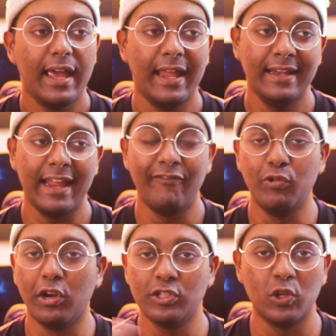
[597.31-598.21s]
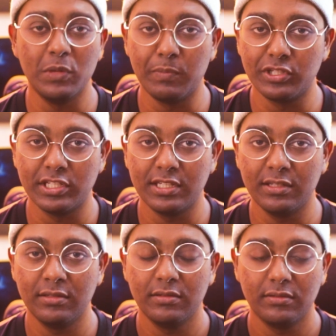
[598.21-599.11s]
and everyone is going to be
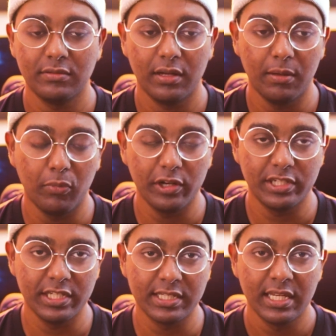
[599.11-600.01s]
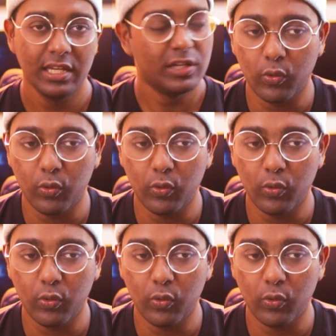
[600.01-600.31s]
purchasing monitors.